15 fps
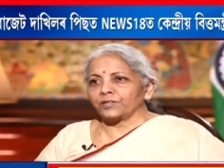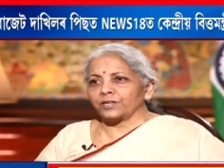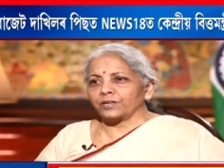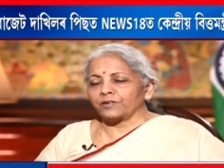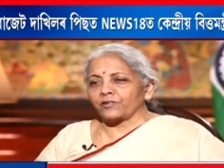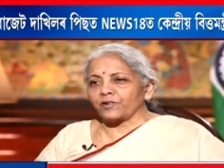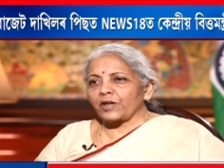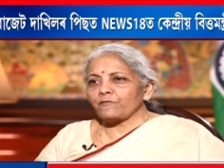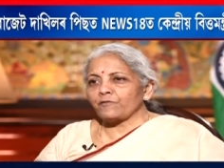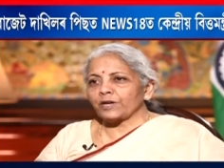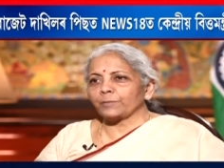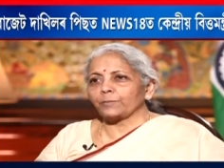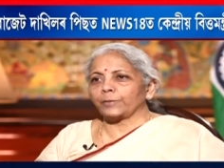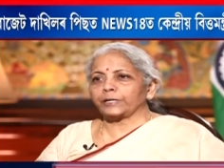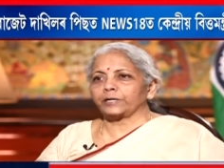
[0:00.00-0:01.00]
revving
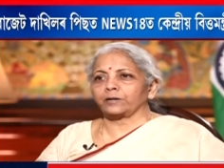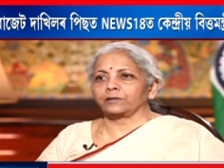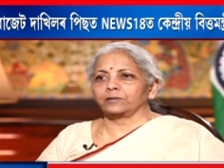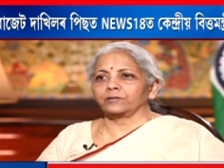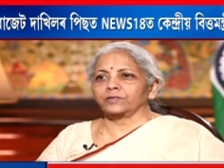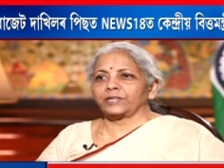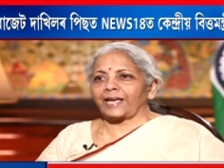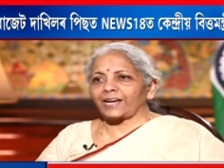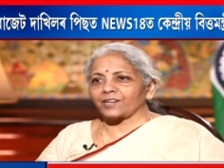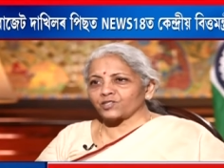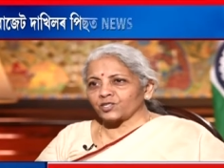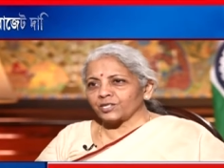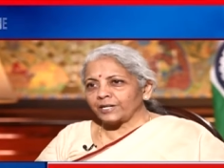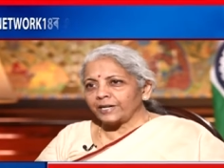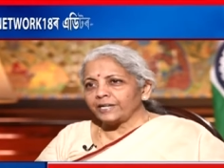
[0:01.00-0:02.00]
pedal, the
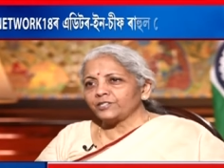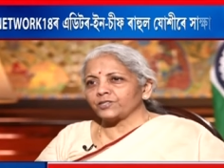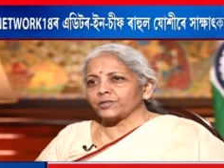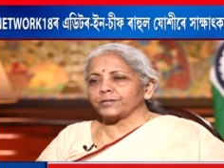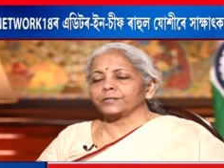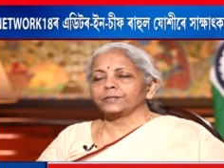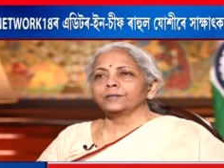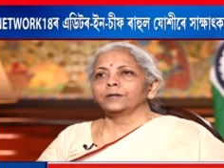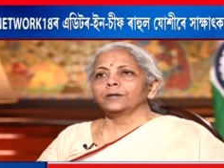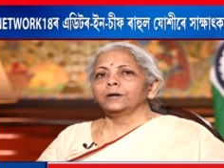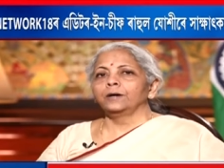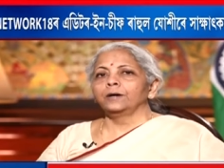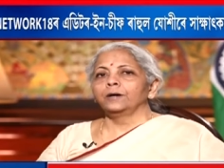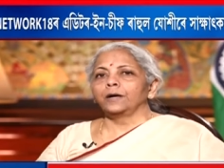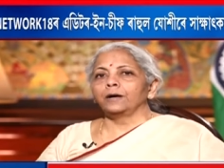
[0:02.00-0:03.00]
accelerator
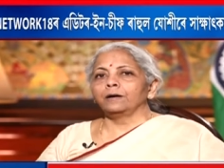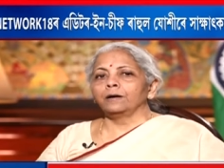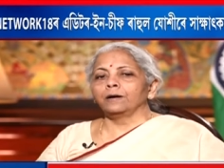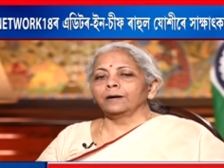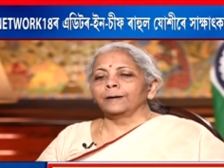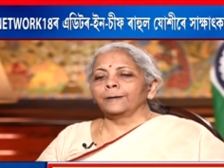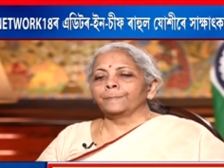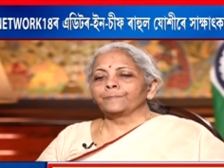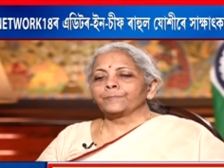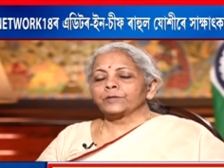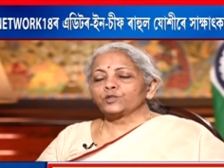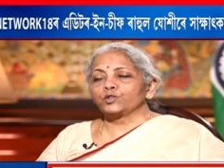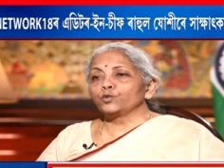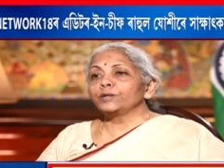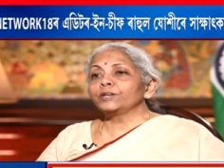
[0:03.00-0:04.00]
um,
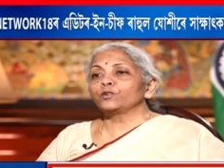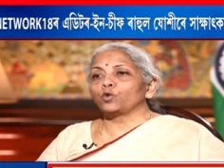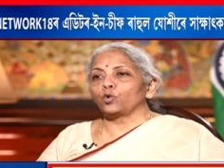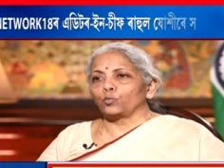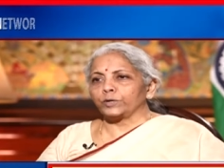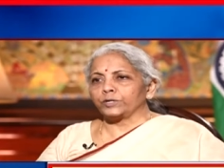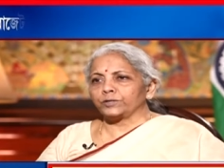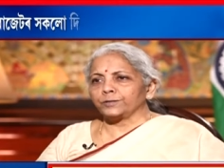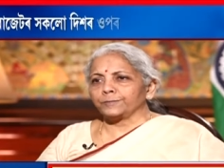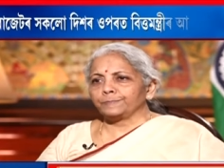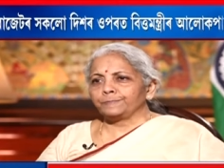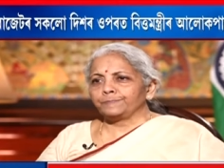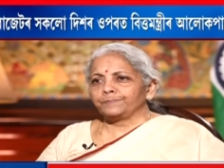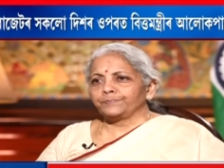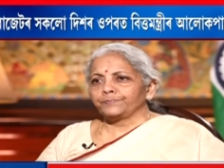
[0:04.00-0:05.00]
during COVID,
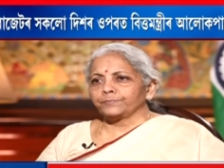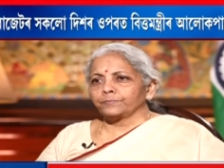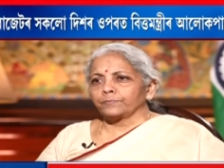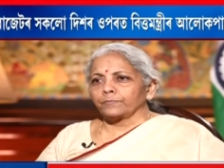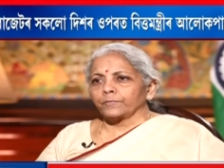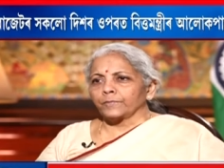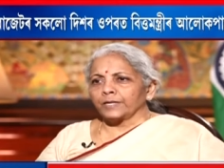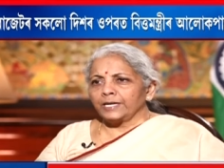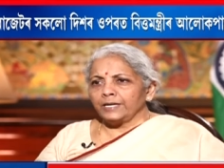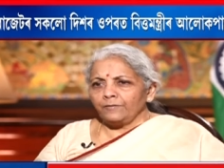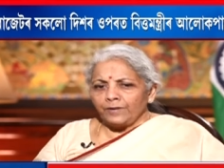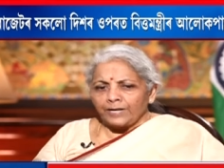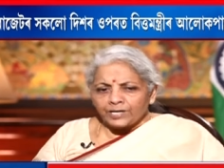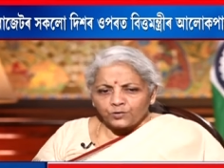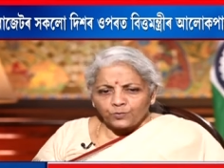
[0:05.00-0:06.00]
even
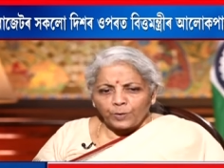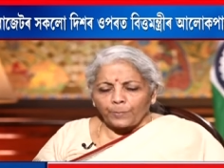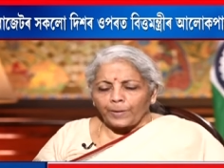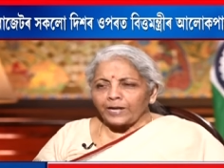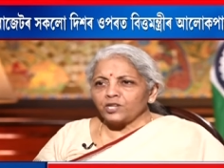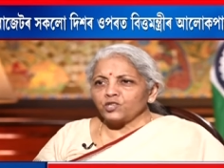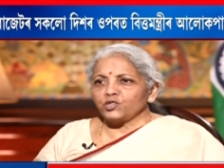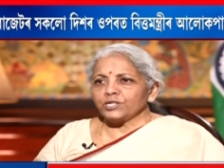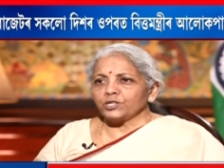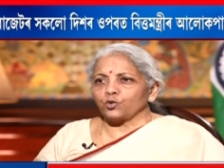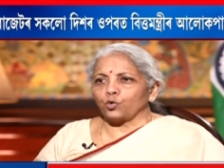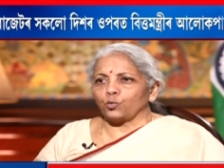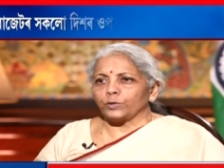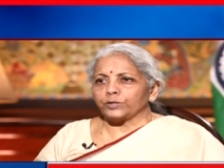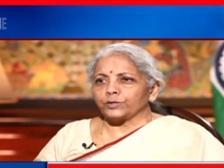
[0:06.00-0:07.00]
as we are managing
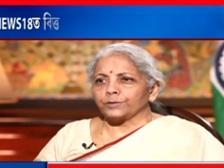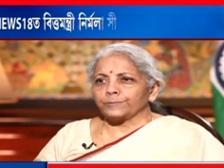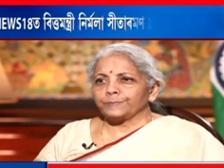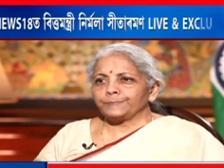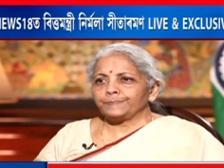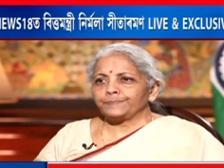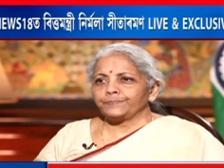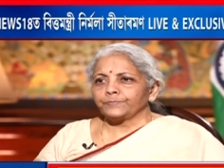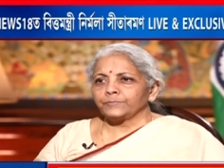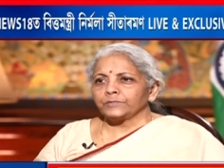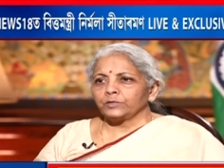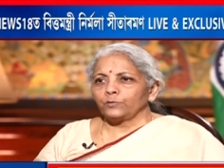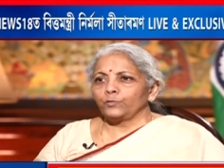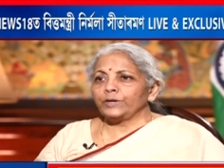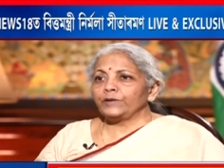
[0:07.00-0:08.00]
COVID,
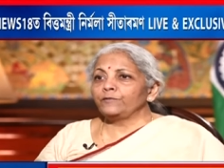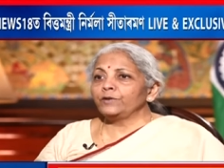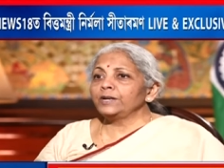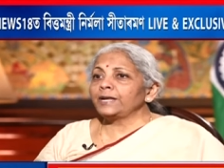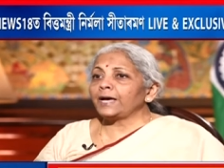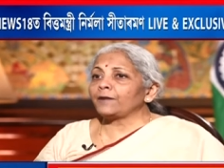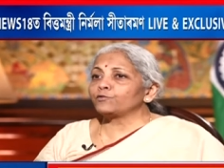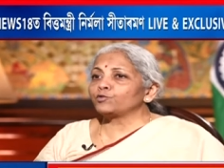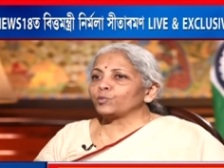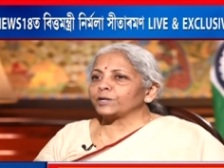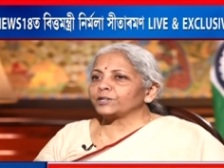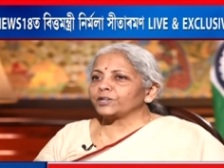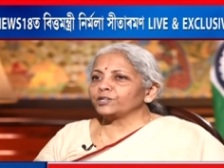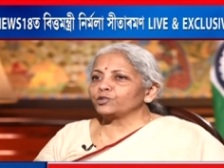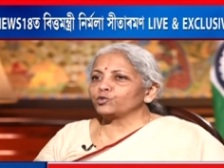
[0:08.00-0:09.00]
we will have to
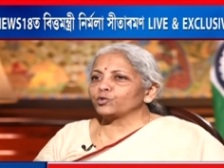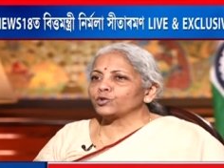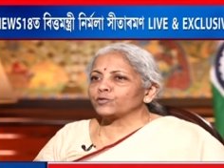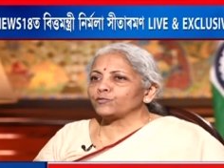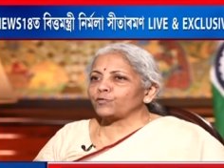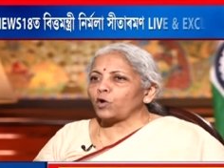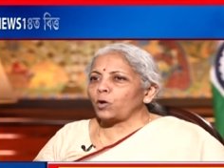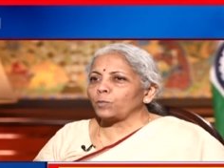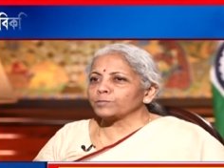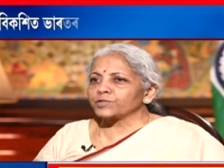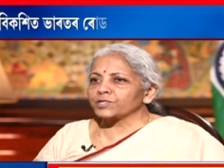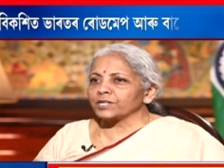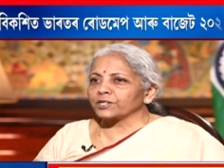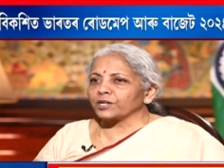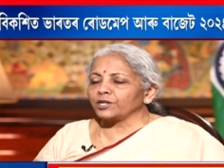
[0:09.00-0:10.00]
attend to reforms
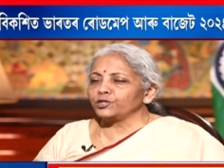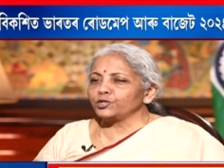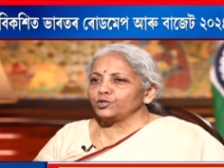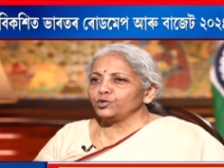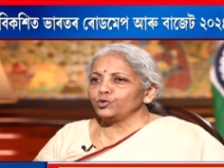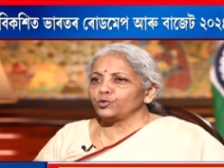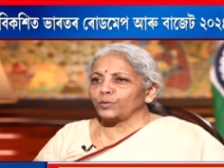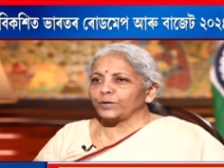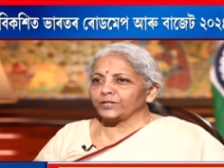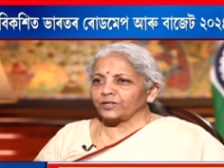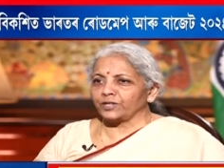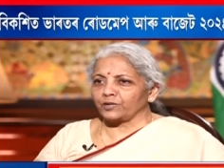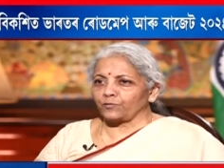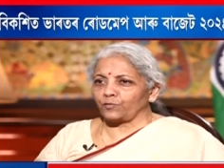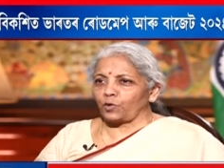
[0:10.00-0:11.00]
and continue doing the
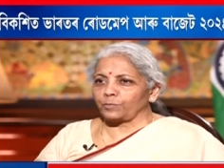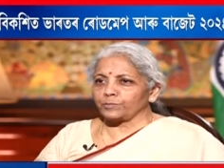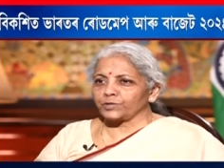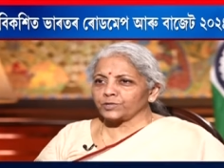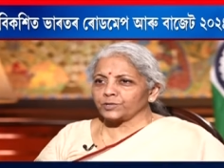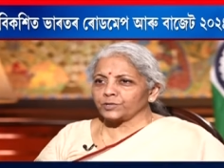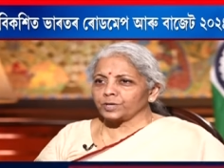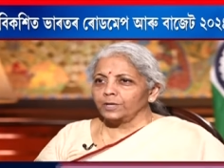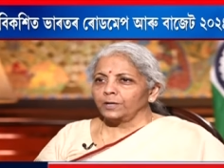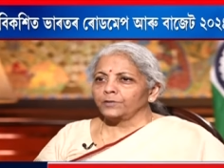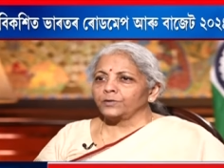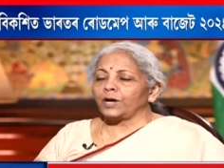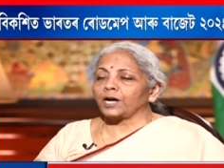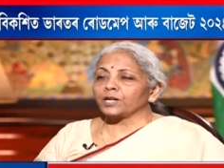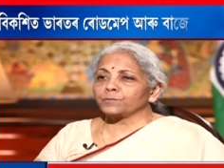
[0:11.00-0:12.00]
reforms. The
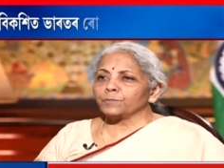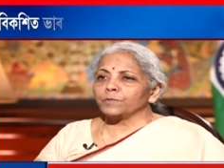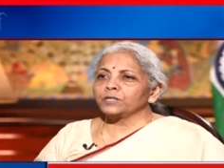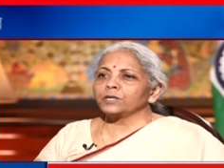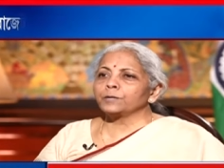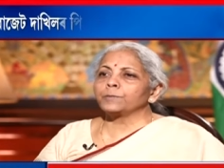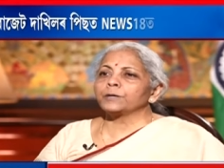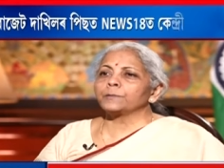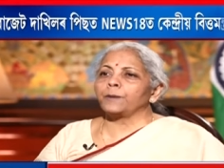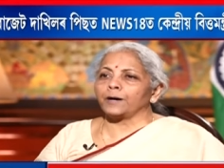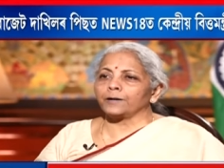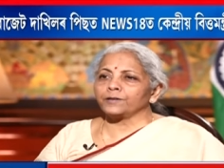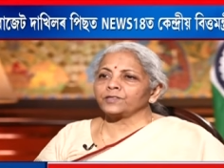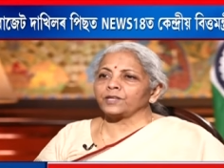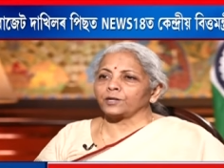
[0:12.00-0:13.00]
Atmanirbhar
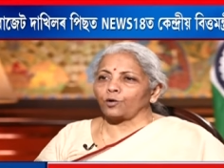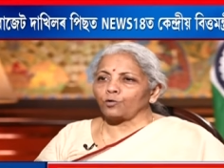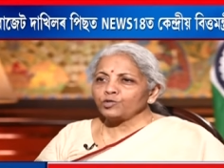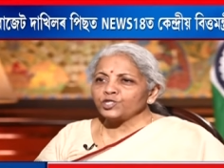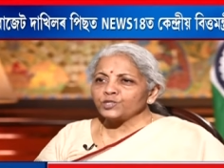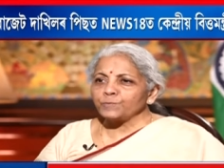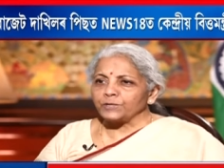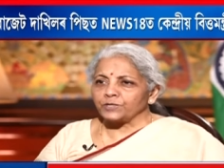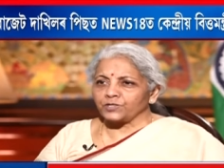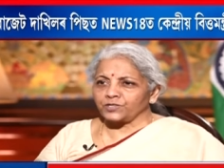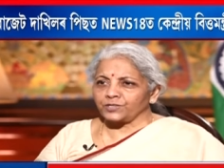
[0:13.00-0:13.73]
Bharat announcements